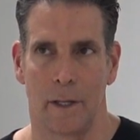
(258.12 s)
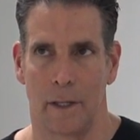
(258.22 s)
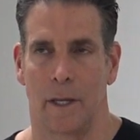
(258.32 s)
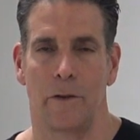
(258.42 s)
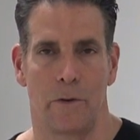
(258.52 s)

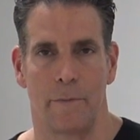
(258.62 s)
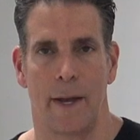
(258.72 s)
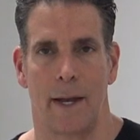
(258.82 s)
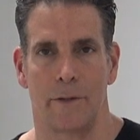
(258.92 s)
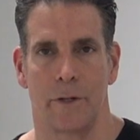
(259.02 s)
can you
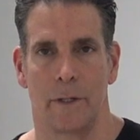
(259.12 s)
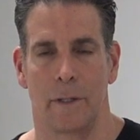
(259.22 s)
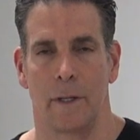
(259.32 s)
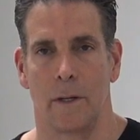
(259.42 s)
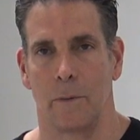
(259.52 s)
imagine
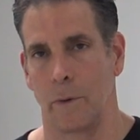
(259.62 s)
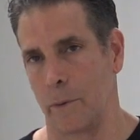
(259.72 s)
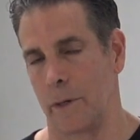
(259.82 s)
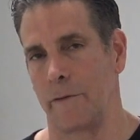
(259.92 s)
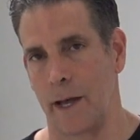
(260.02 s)
what
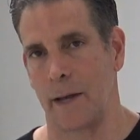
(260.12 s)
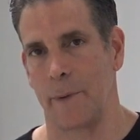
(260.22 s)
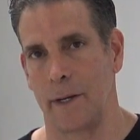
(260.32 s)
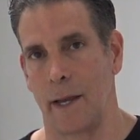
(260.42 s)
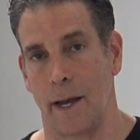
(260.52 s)
would have
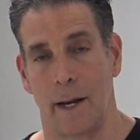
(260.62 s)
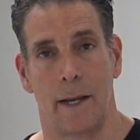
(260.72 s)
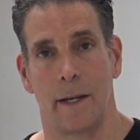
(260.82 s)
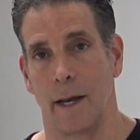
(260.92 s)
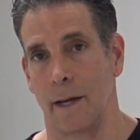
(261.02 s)
happened had
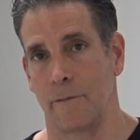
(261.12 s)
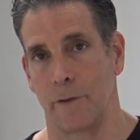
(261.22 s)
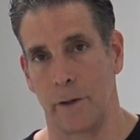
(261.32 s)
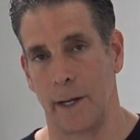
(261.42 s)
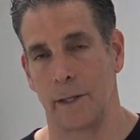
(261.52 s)
I not
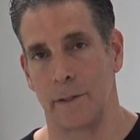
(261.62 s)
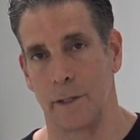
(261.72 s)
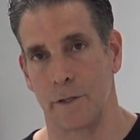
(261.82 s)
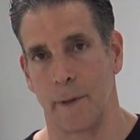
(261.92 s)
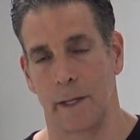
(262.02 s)
flown out to
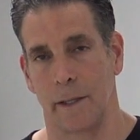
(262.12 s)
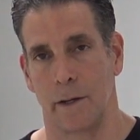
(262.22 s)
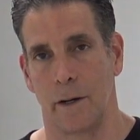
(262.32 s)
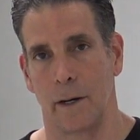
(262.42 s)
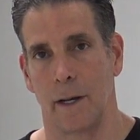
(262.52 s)
inspect the
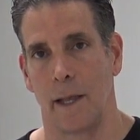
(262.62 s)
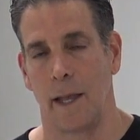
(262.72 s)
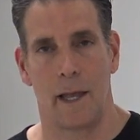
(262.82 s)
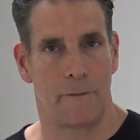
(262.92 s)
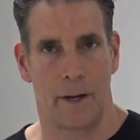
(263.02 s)
car?
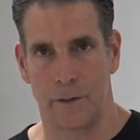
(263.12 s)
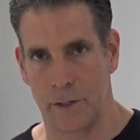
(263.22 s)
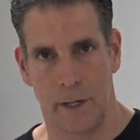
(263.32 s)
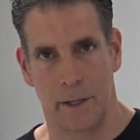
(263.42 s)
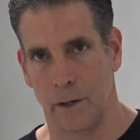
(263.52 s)
If I
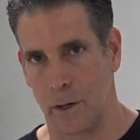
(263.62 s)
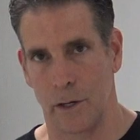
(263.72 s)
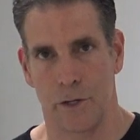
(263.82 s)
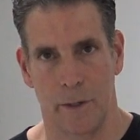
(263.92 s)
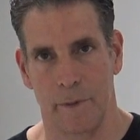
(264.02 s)
just had the car
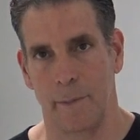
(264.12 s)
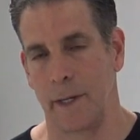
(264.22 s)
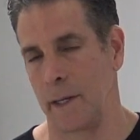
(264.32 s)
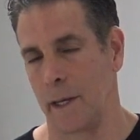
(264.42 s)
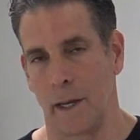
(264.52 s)
shipped to
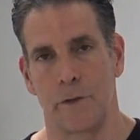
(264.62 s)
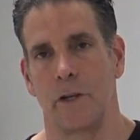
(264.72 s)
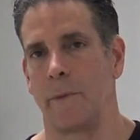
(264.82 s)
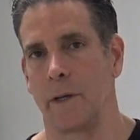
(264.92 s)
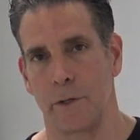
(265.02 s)
me,
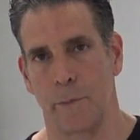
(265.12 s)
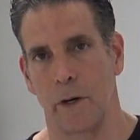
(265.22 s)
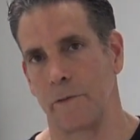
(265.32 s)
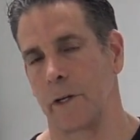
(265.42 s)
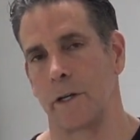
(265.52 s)
assuming it was
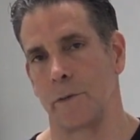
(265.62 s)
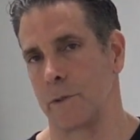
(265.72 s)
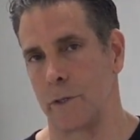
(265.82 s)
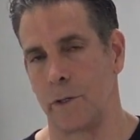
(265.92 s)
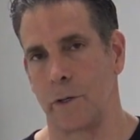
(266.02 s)
perfect because it was
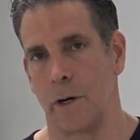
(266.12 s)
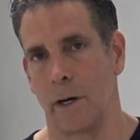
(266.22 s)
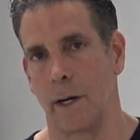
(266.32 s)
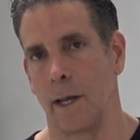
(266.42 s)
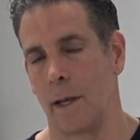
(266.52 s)
a new
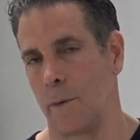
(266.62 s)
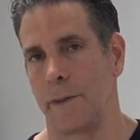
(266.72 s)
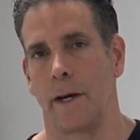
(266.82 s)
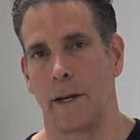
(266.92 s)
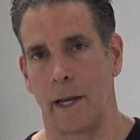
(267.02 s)
car,
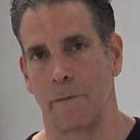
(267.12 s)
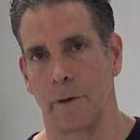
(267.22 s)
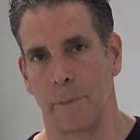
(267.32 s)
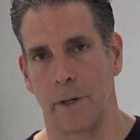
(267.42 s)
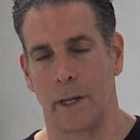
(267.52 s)
without
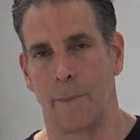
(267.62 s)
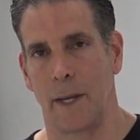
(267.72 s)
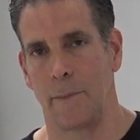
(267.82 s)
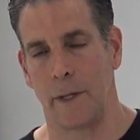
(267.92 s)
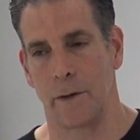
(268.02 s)
ever putting a
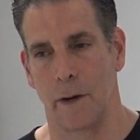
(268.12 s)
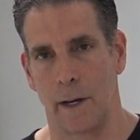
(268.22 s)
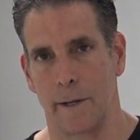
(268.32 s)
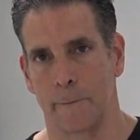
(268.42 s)
paint meter on it.